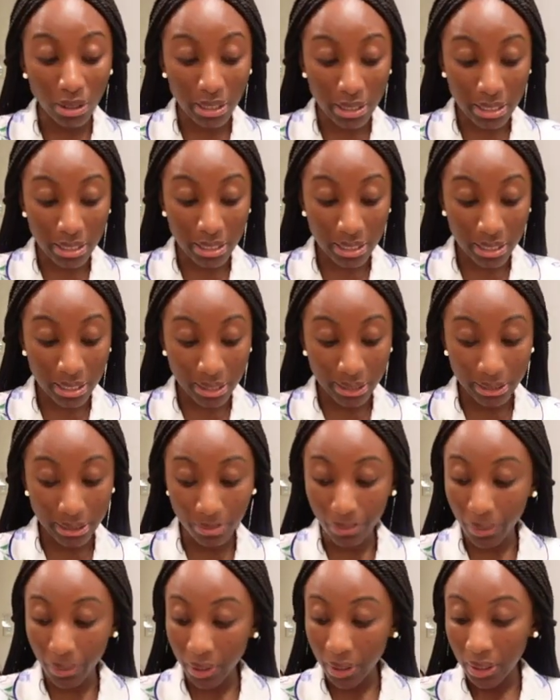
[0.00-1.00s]

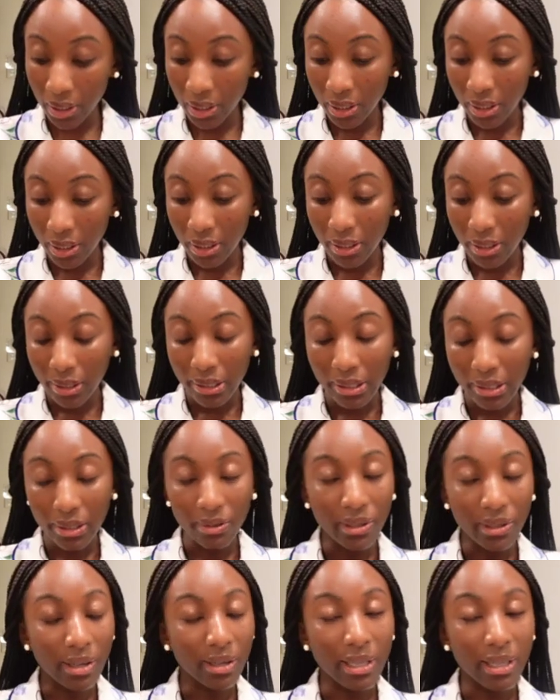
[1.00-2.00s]
asleep
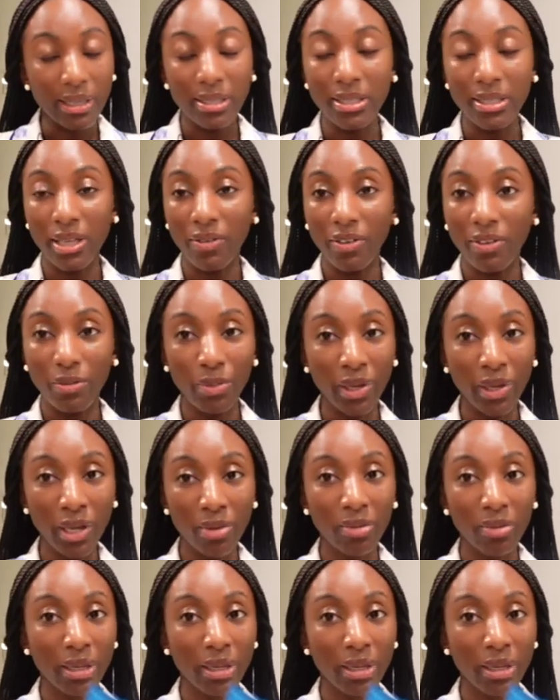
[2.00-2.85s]
around like 7 p.m.